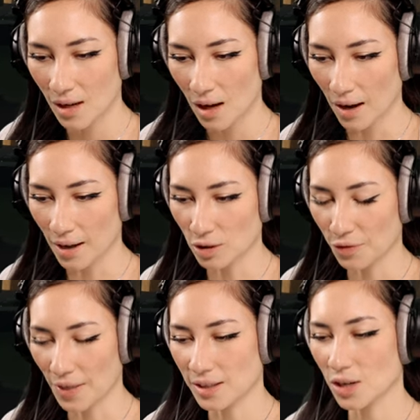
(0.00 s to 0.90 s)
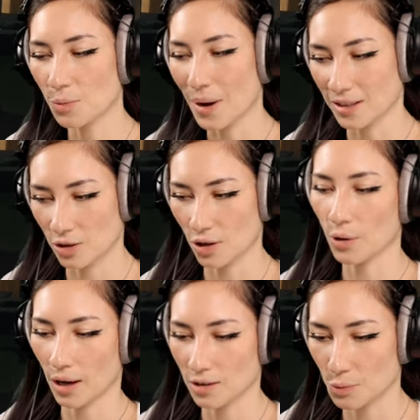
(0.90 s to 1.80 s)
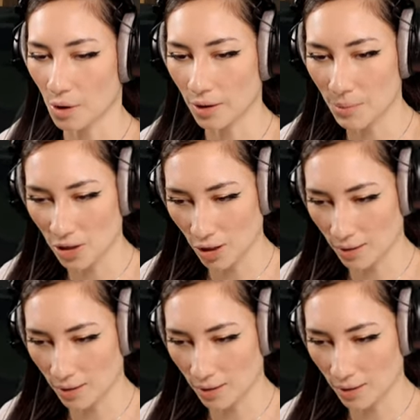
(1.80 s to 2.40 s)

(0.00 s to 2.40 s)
I should have found that secret passage. Okay, so we're on a mission.